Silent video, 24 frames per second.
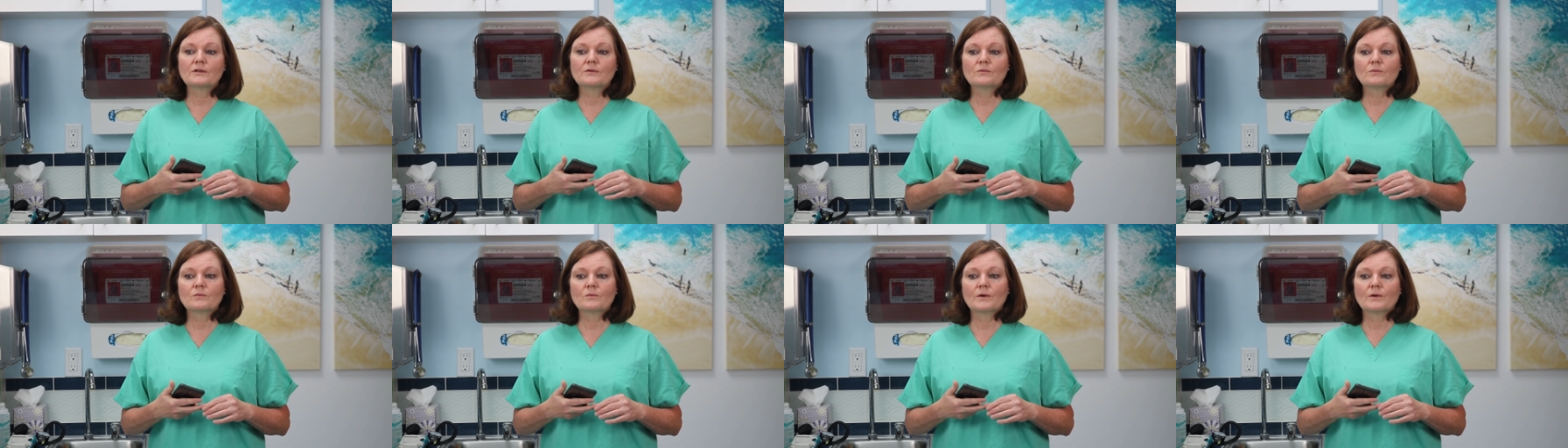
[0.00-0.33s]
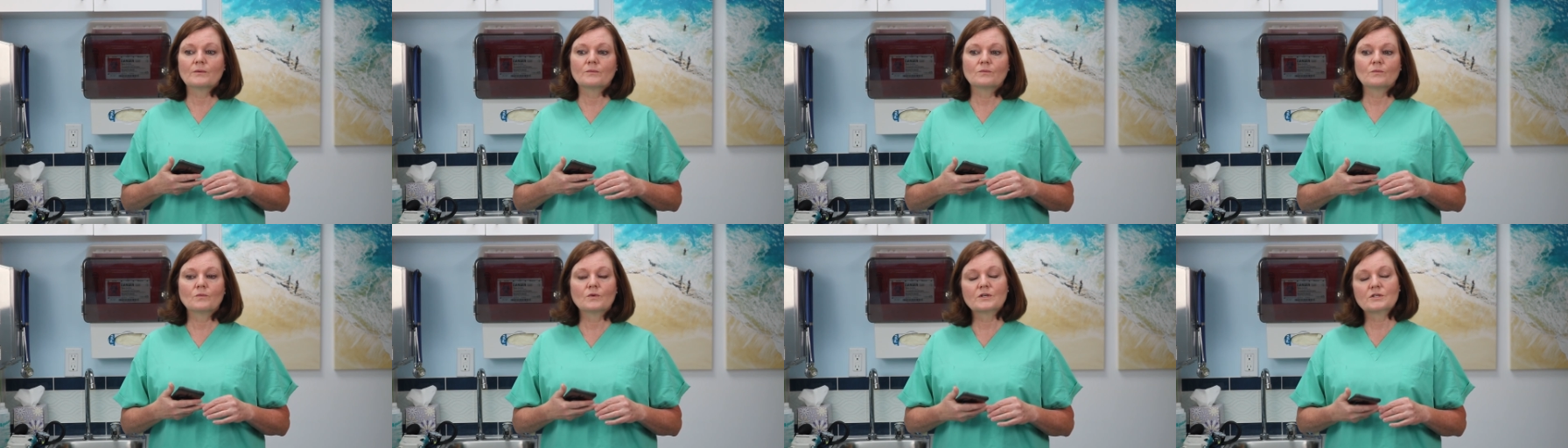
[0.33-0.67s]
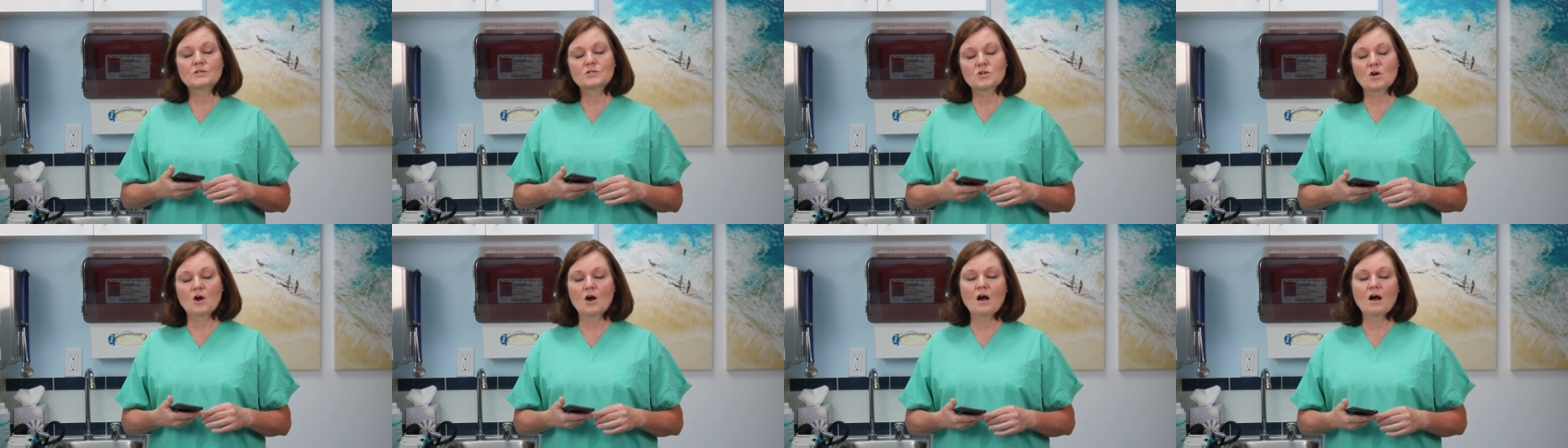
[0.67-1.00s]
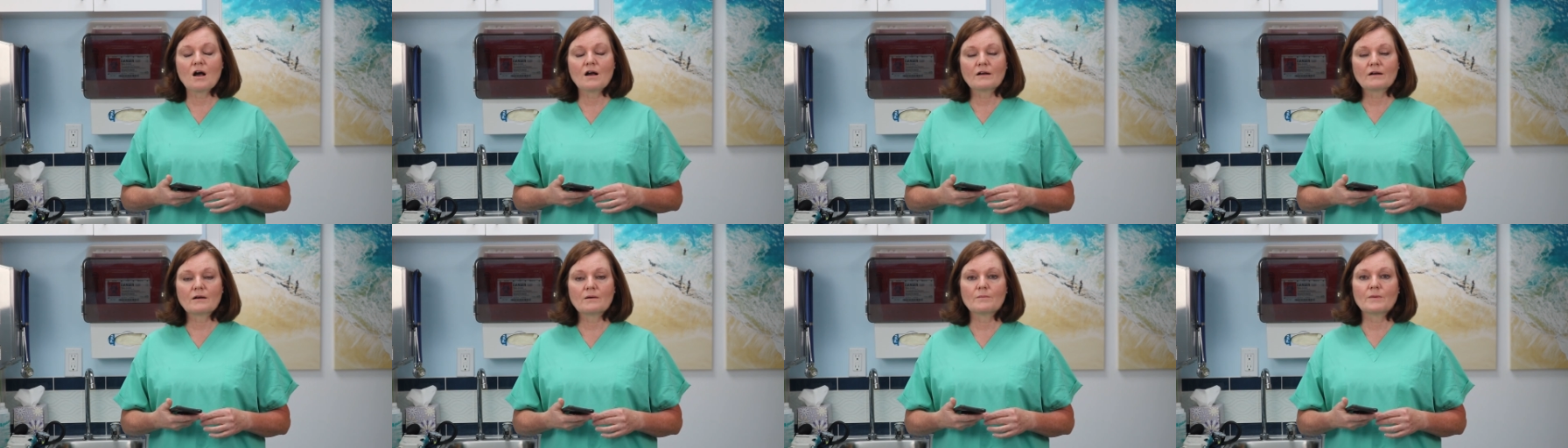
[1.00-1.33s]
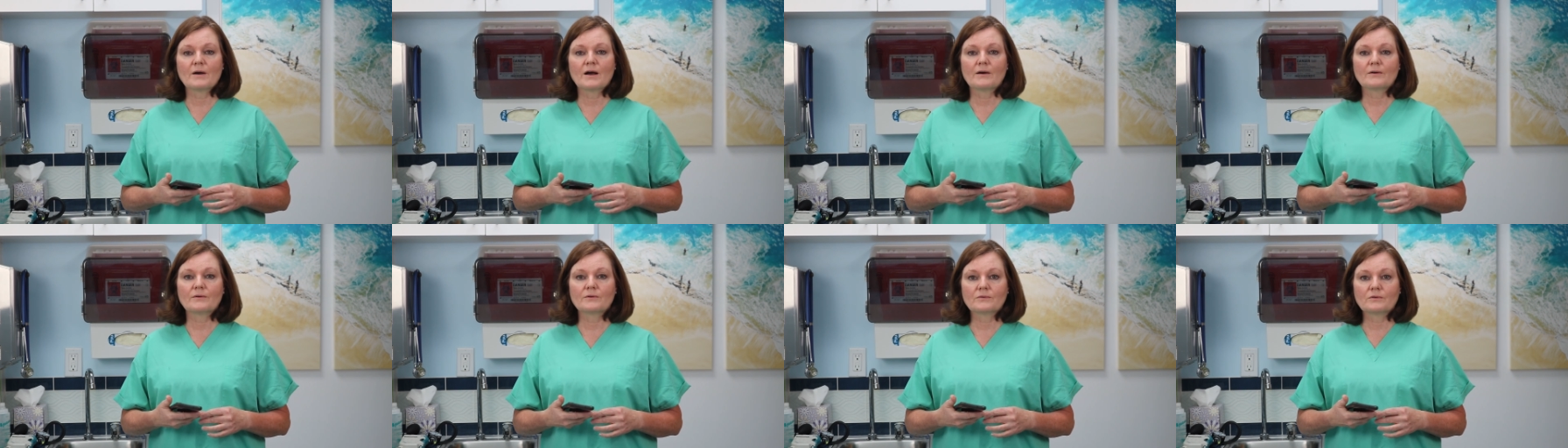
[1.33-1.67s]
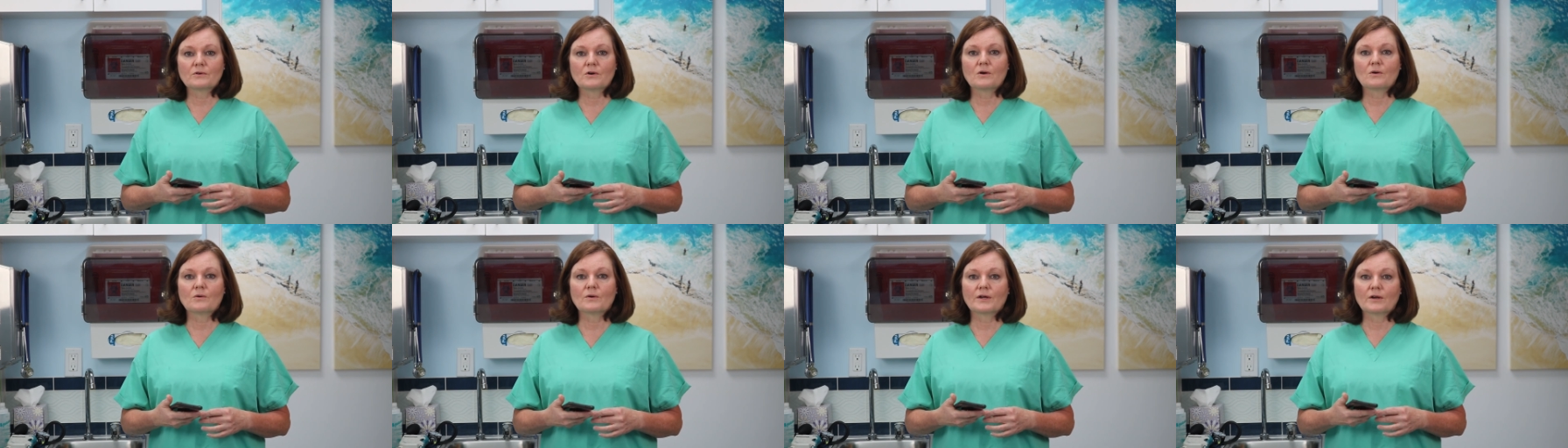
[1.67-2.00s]
when we talk about
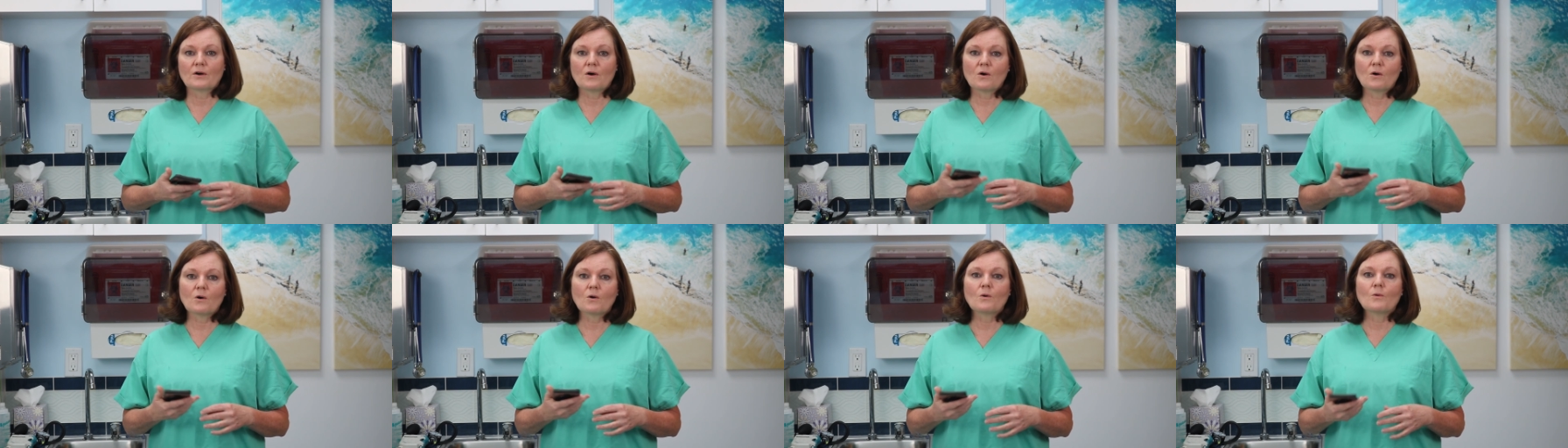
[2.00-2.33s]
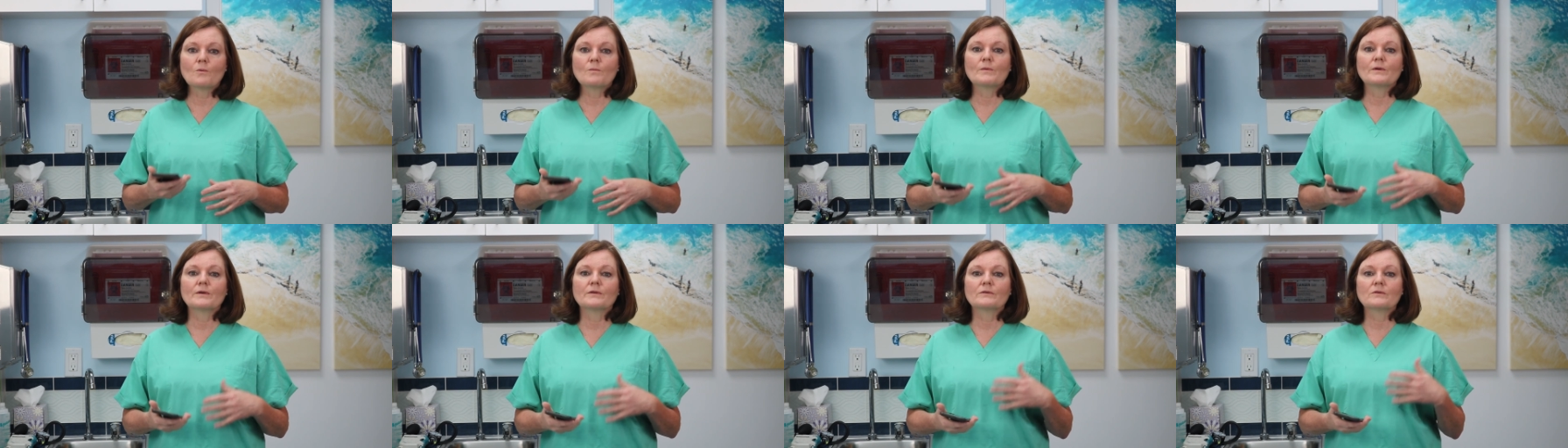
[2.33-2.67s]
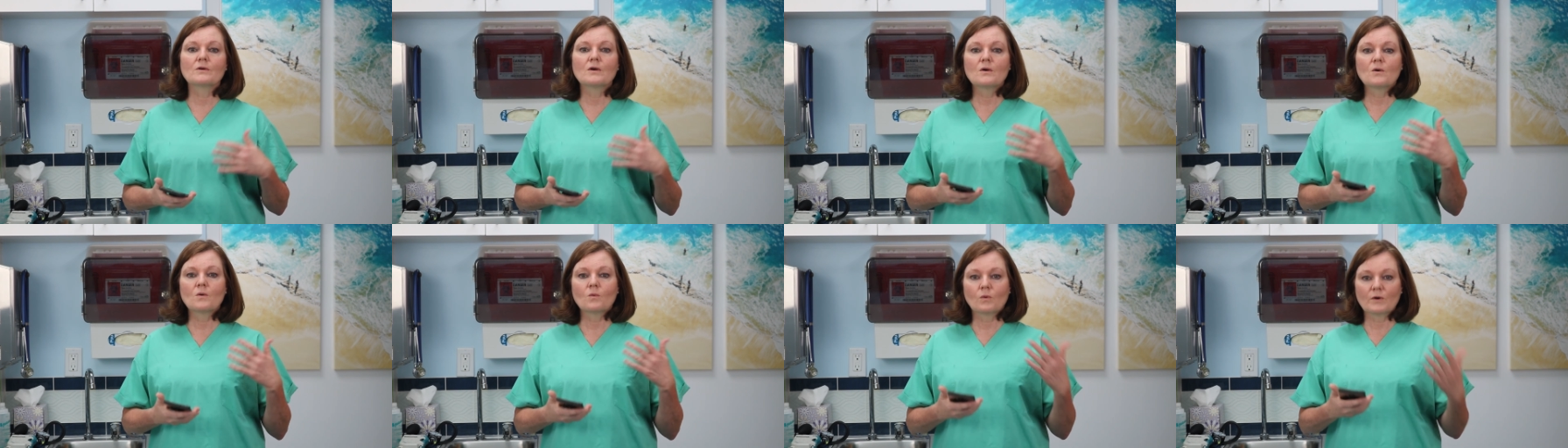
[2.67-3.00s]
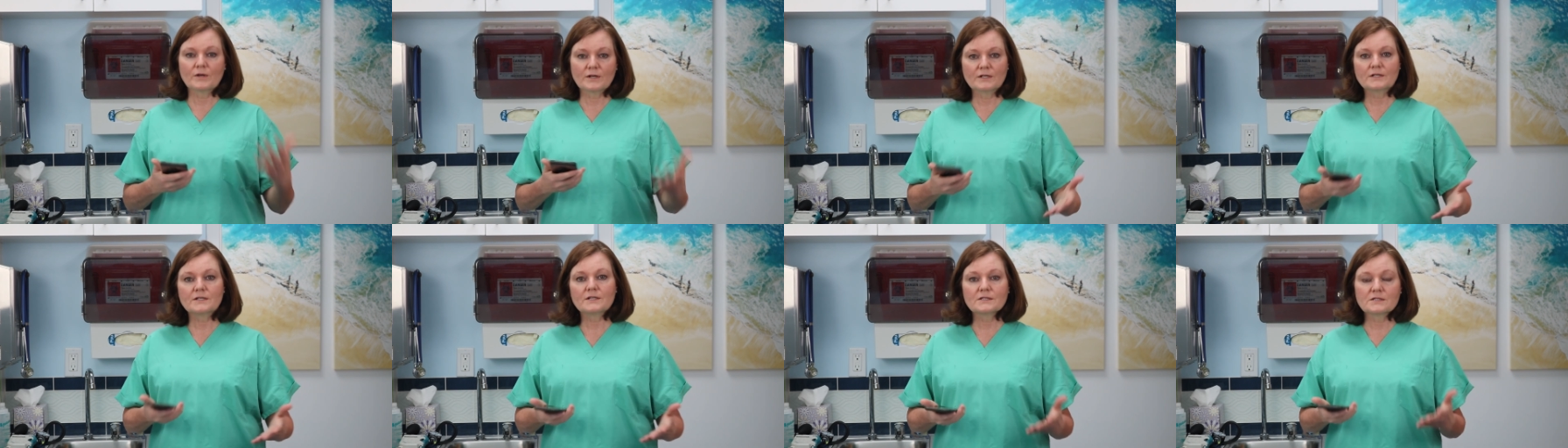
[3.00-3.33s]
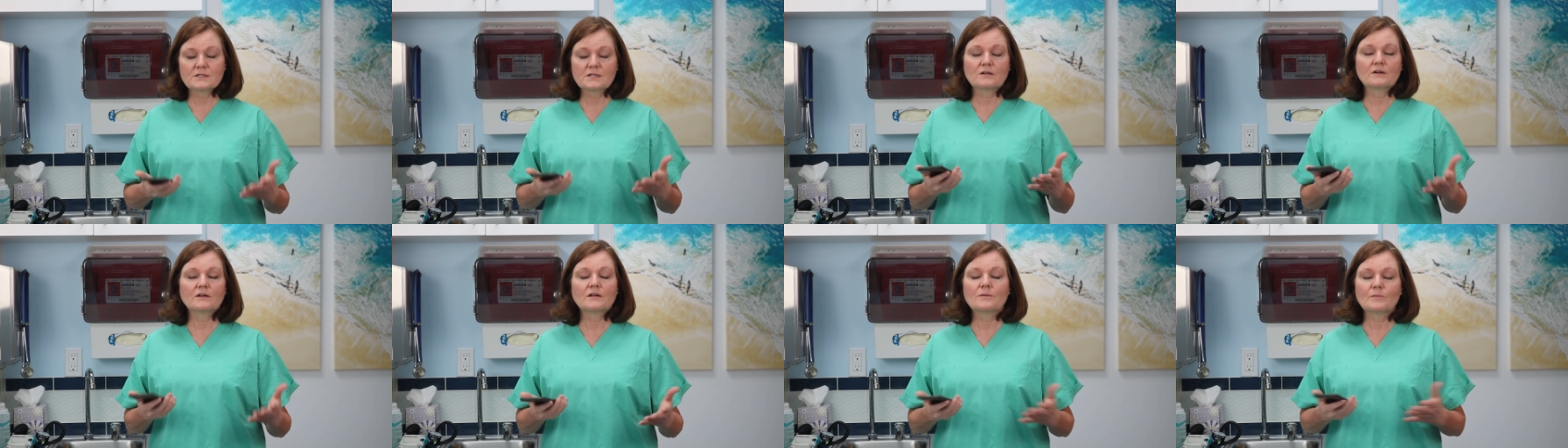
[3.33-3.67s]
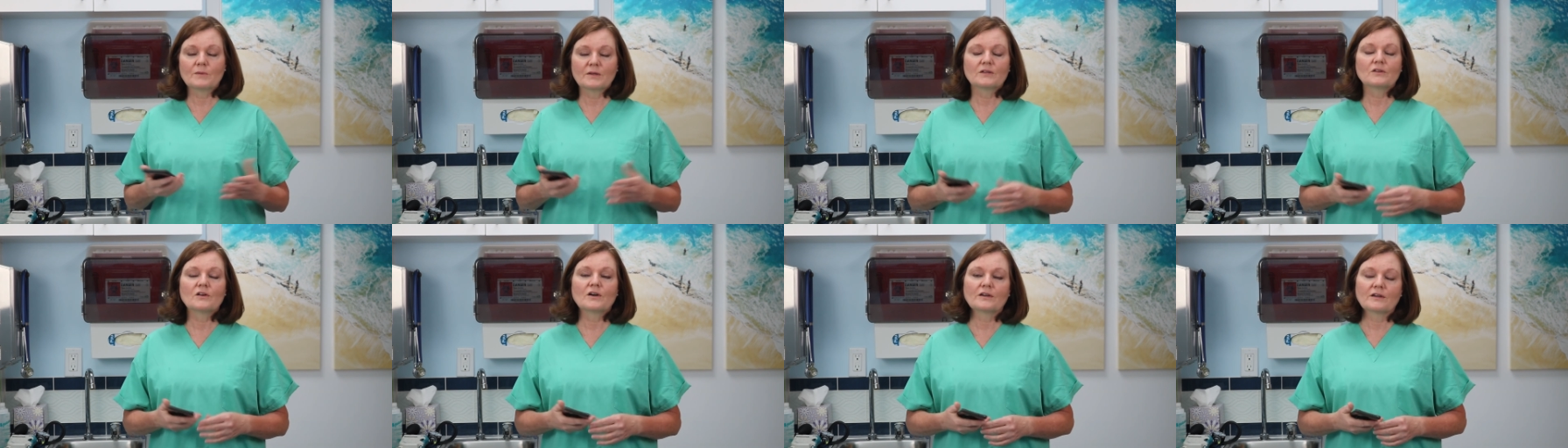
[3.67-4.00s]
going home and what it's going to
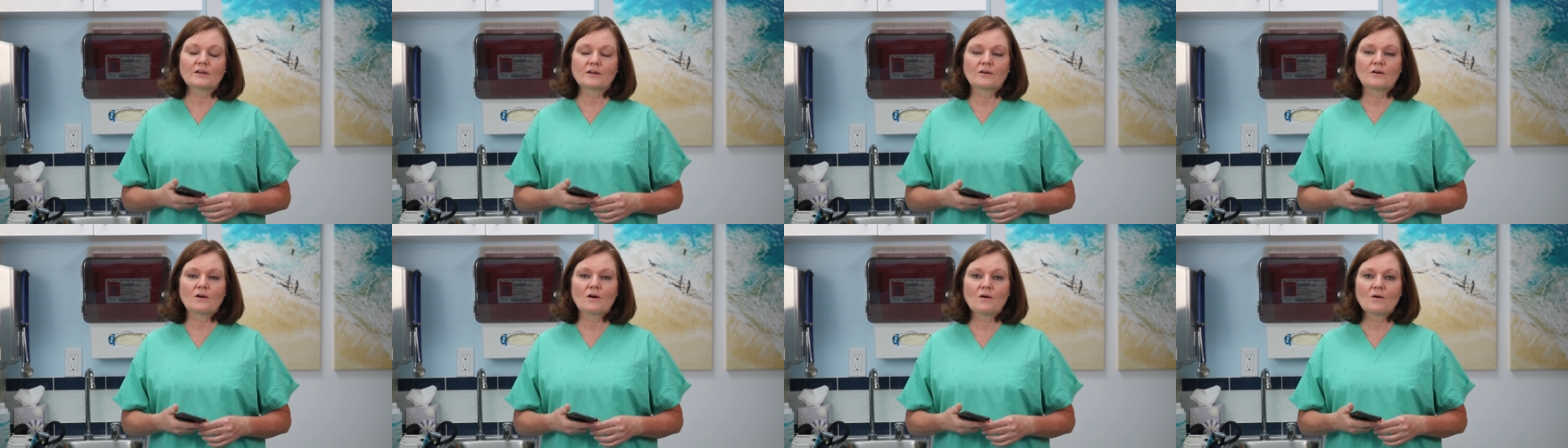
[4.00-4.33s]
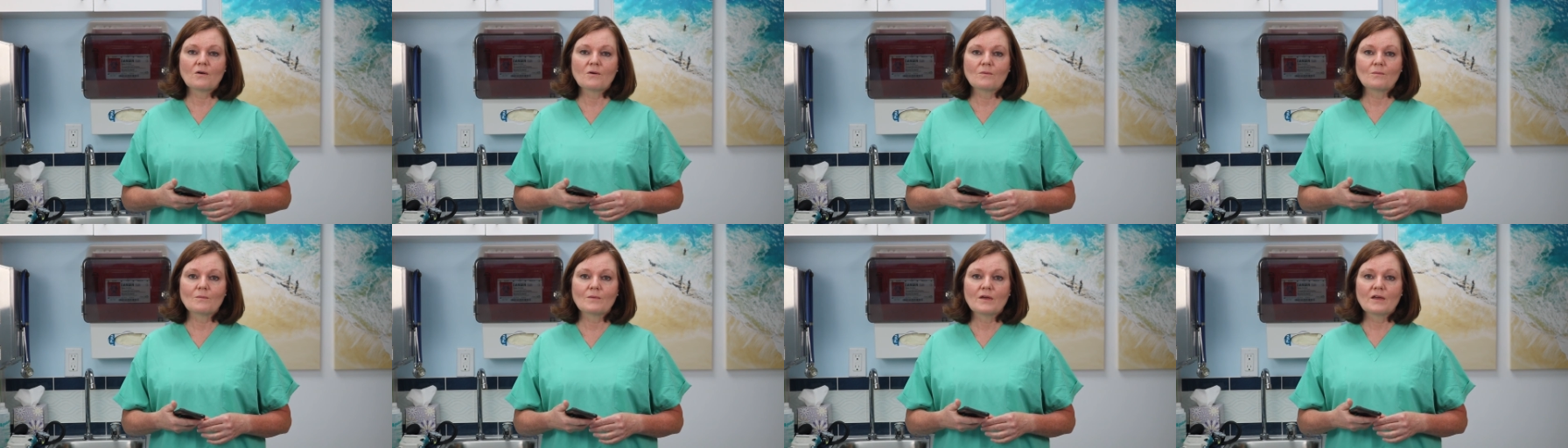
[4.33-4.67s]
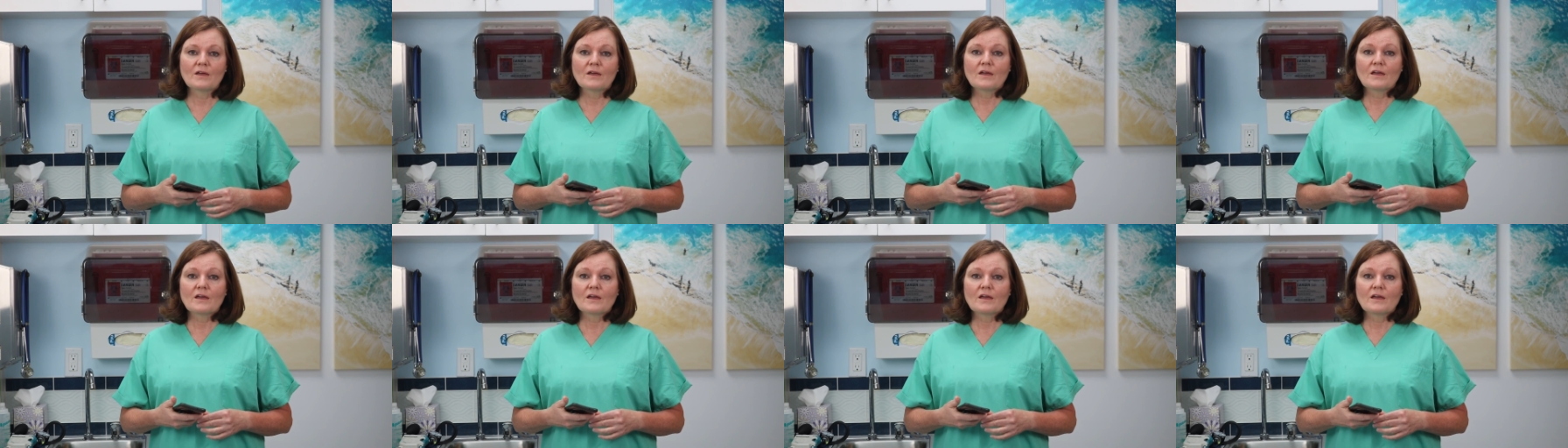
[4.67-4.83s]
be like at home.